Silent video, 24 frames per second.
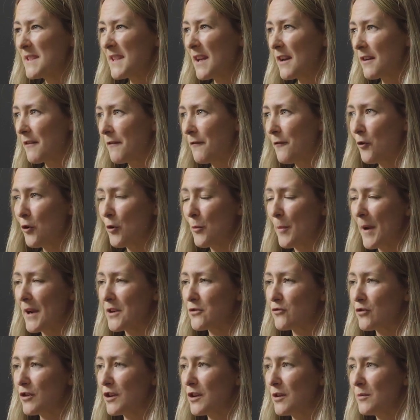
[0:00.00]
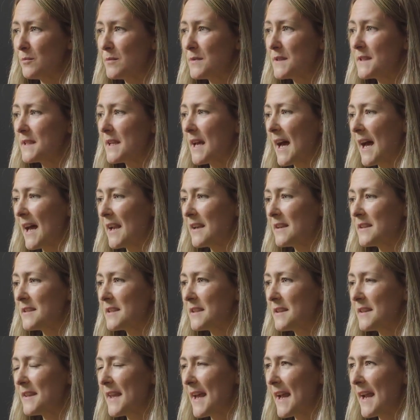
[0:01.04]
it's like four bedrooms
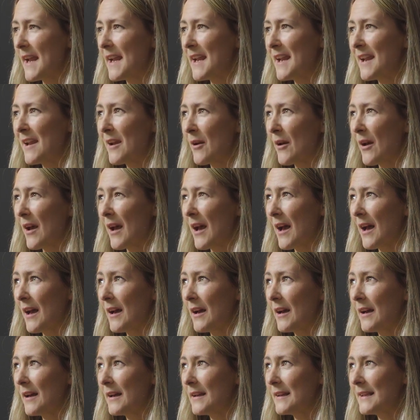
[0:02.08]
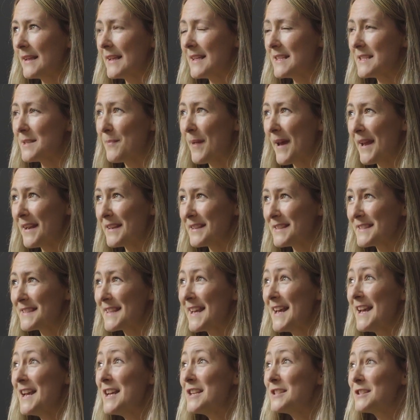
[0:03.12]
and it
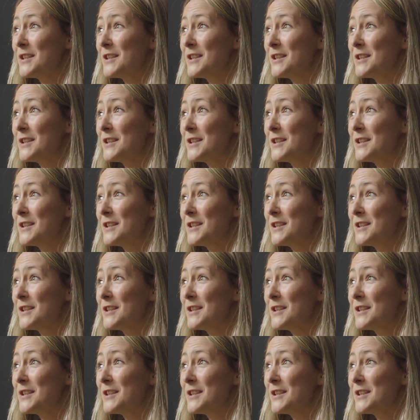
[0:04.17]
depends.